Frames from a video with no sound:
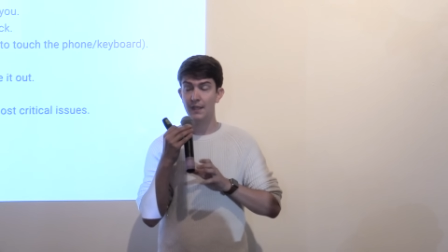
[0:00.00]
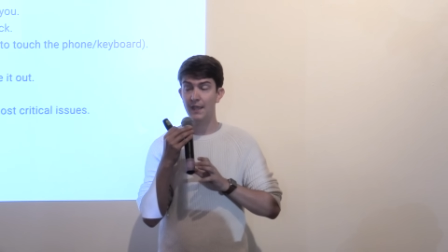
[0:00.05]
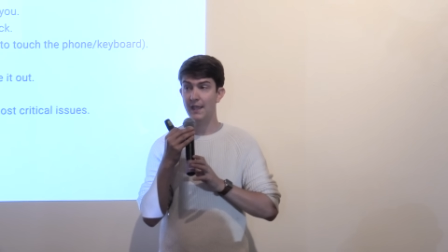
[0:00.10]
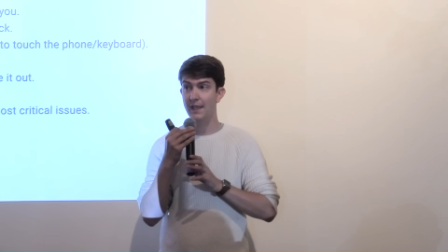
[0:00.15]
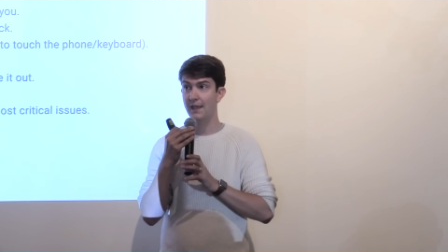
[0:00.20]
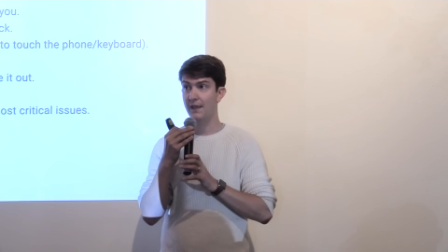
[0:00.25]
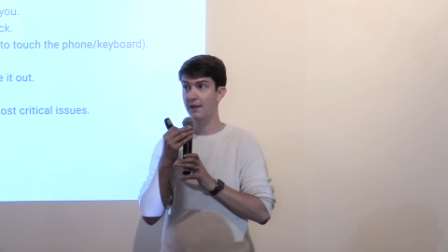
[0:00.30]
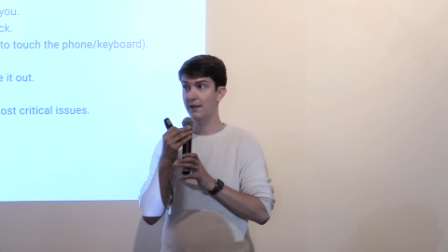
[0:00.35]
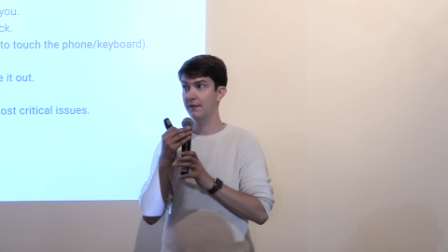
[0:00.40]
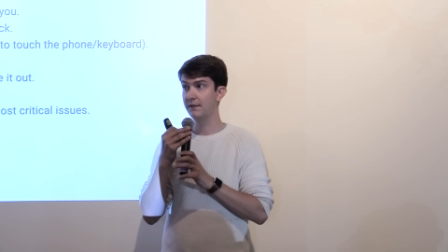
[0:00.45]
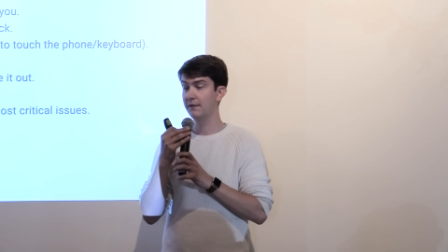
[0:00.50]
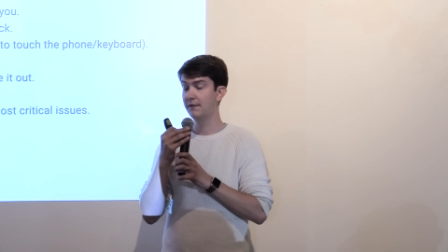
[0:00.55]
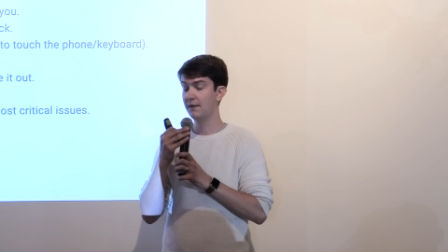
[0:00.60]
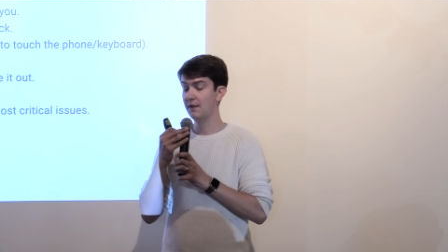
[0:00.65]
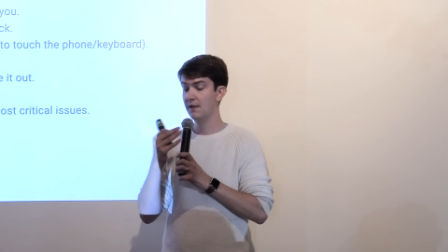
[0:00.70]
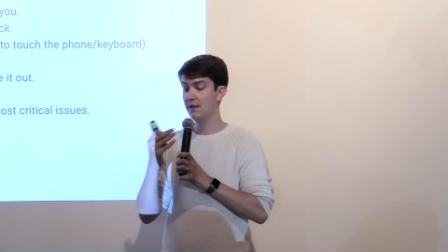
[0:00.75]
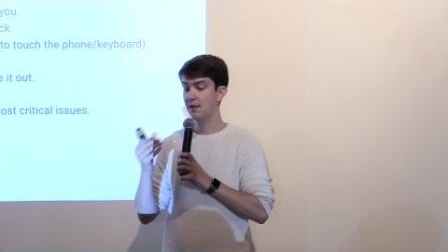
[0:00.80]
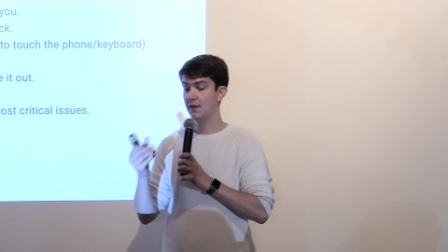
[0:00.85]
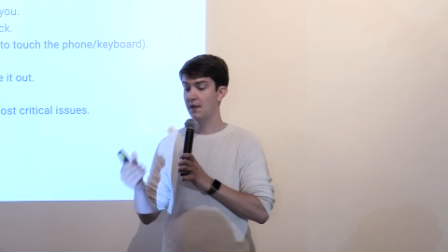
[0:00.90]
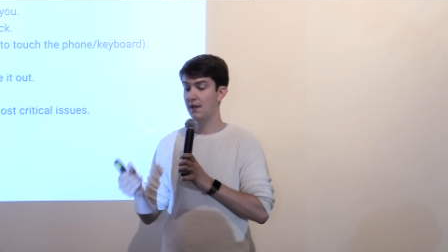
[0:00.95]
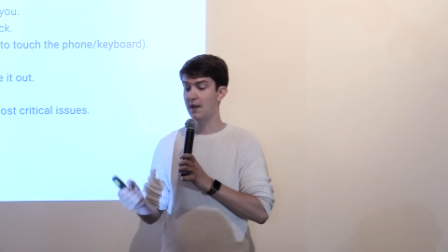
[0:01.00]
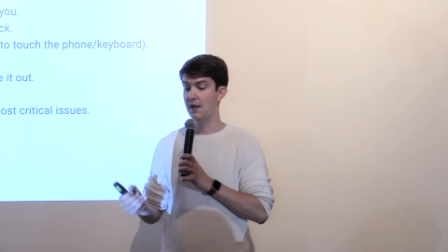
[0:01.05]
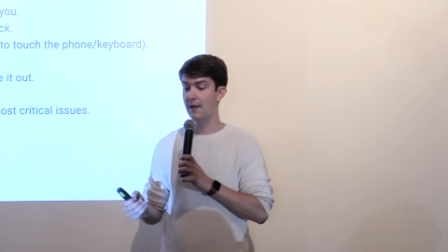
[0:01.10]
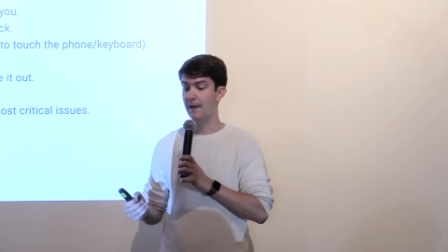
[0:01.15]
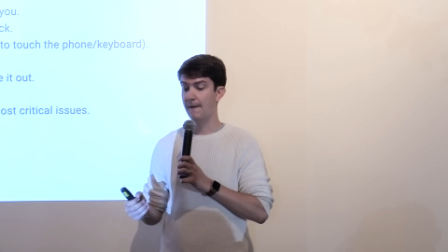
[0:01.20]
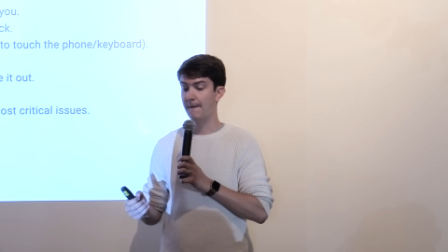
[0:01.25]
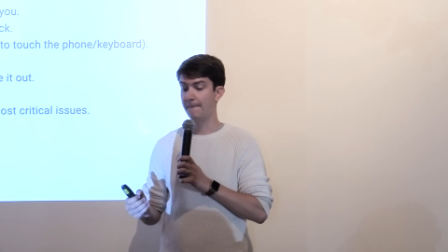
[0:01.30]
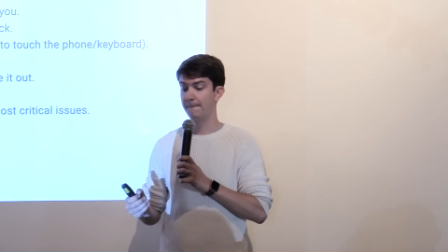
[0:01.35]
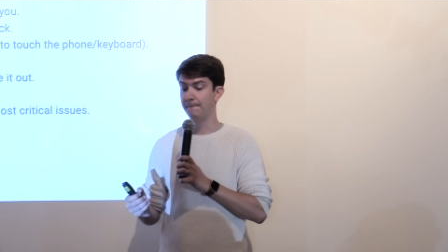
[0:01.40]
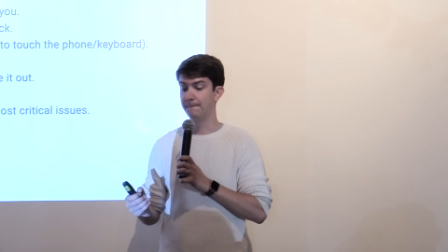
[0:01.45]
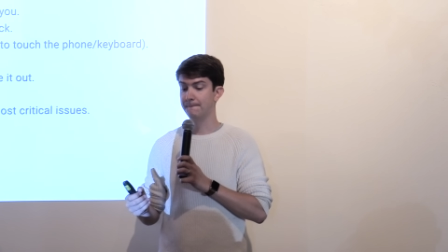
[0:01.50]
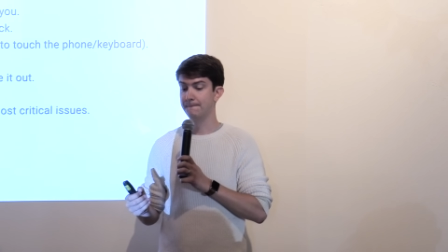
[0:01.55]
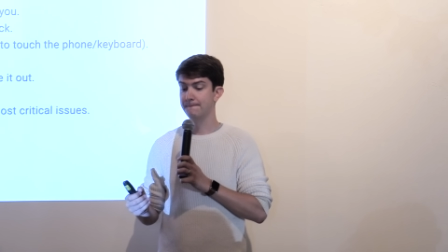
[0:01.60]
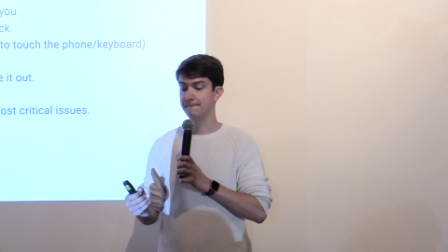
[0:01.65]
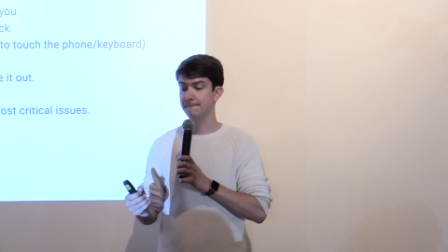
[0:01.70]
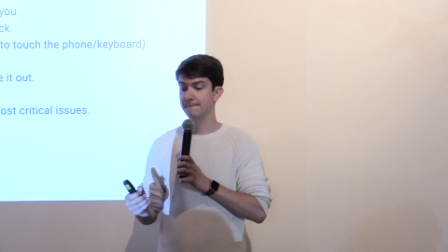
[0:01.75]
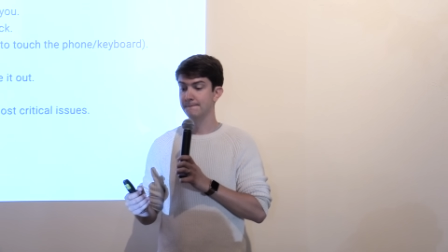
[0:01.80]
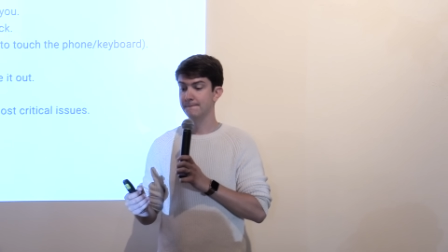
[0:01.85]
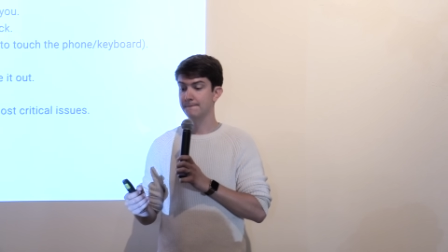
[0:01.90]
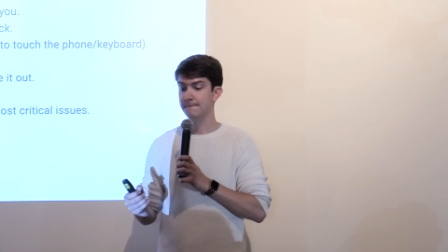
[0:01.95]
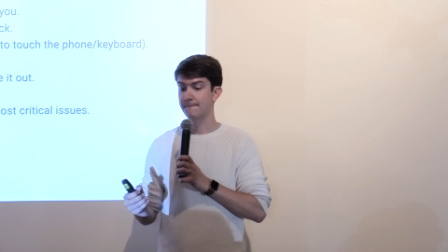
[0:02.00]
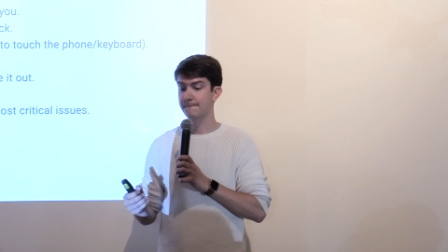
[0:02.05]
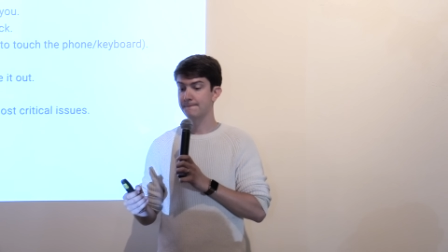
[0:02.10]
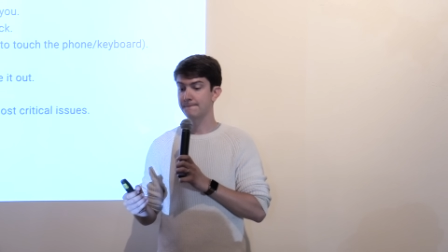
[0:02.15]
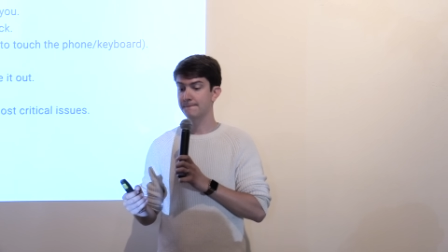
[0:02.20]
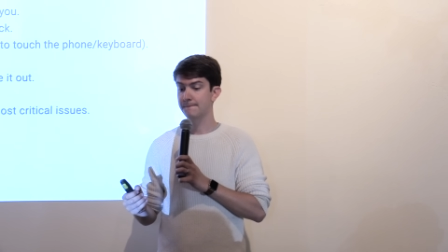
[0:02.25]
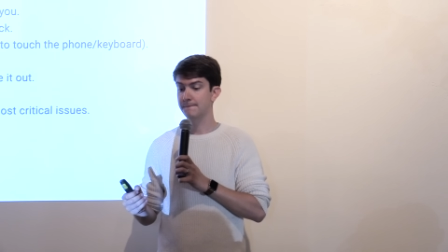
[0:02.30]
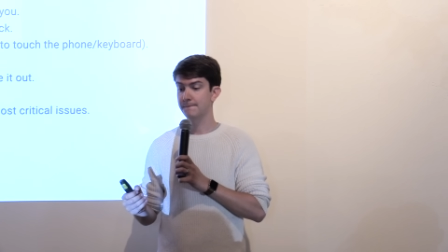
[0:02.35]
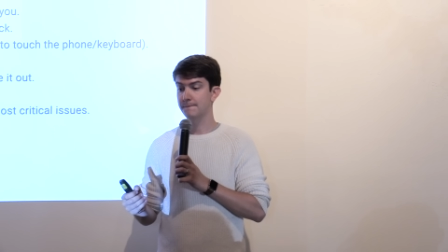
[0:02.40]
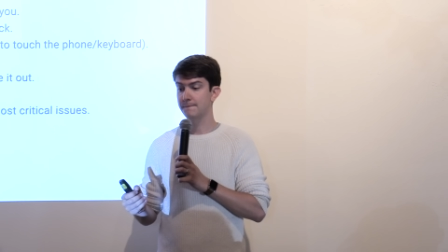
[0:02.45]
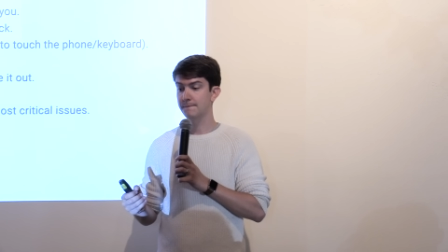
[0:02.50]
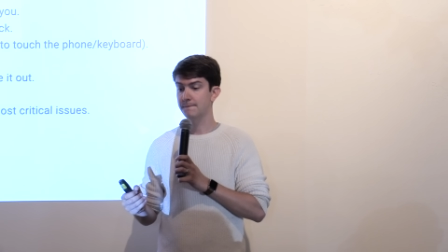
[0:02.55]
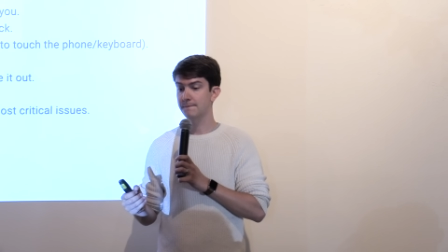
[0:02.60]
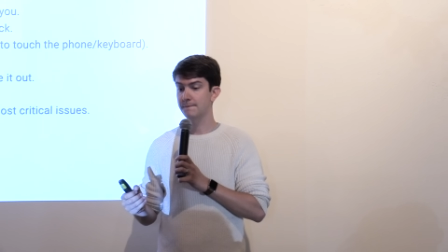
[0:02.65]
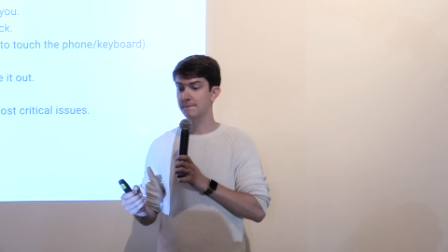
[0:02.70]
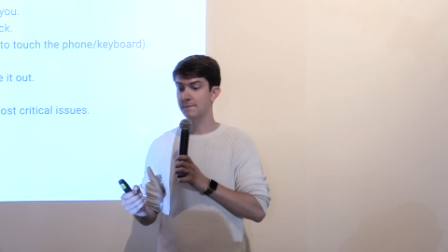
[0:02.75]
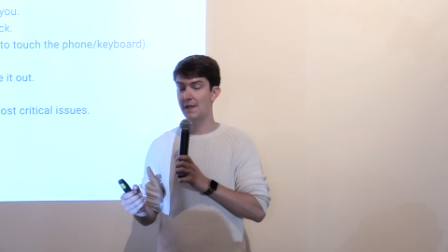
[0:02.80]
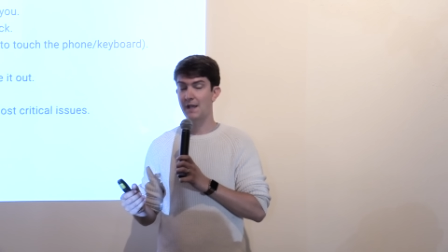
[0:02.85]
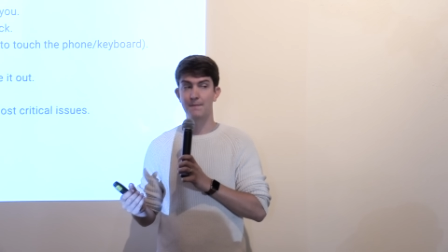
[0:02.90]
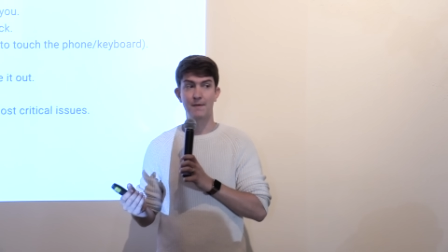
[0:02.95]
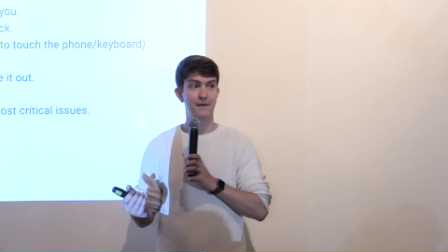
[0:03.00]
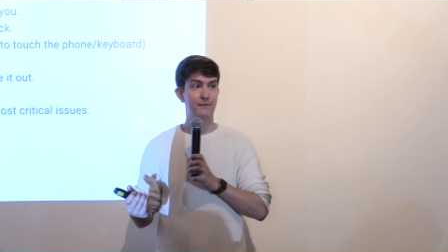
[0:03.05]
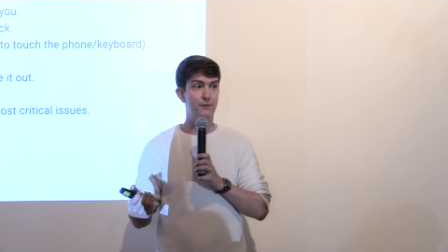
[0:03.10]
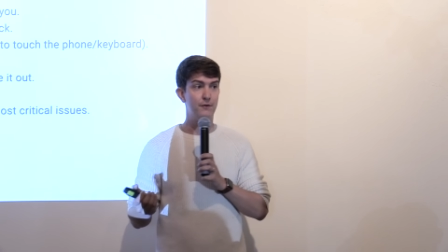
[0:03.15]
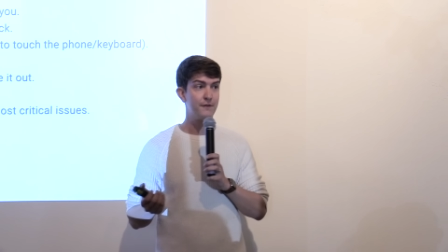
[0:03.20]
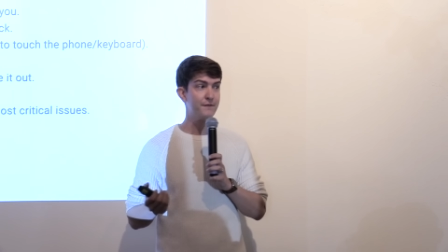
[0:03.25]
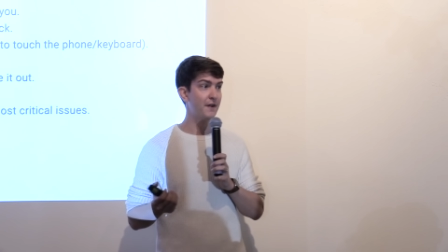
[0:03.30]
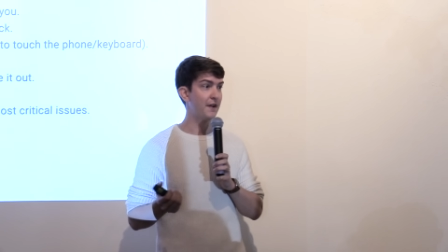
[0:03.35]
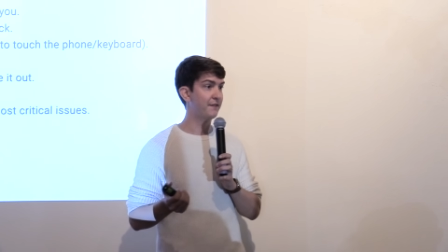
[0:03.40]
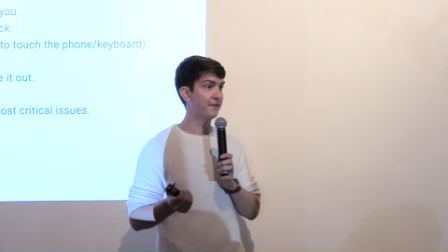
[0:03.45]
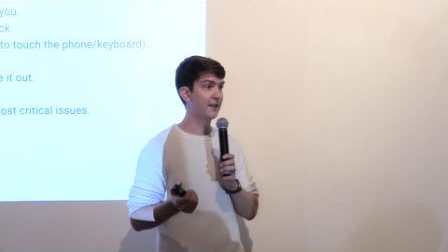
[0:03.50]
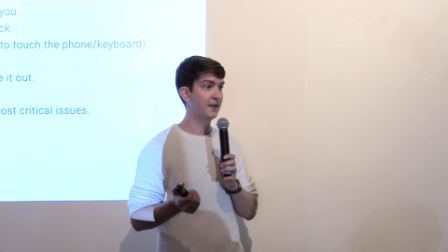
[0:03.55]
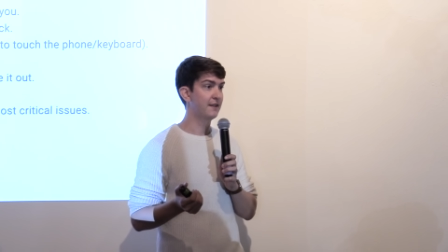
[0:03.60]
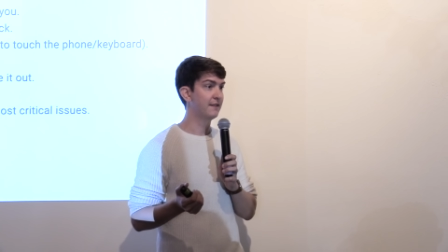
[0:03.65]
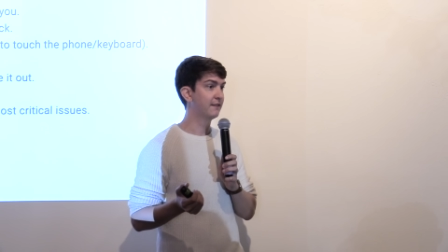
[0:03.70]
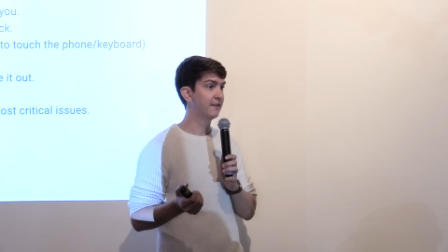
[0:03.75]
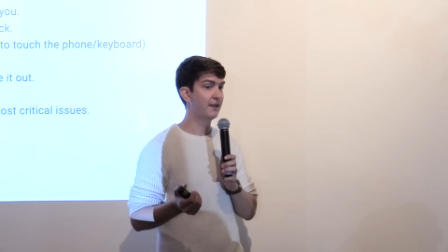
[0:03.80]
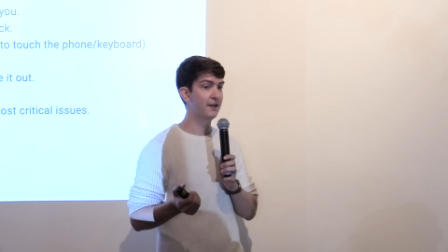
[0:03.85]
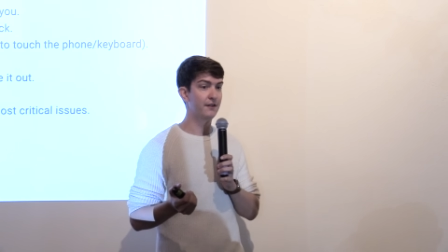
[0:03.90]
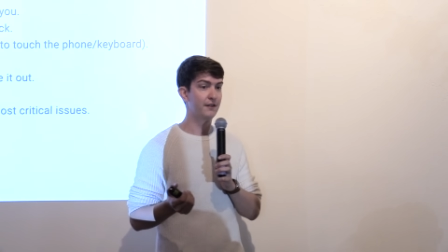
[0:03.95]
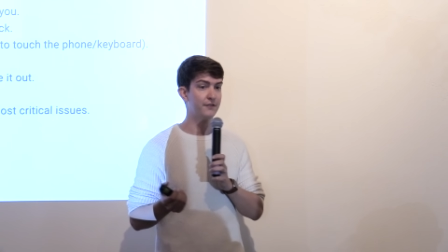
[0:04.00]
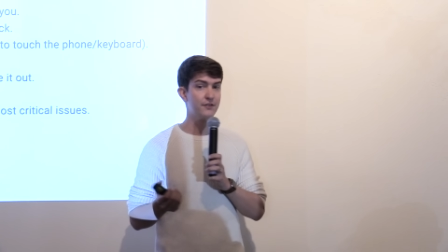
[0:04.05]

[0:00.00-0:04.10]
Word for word: And about 45 seconds later,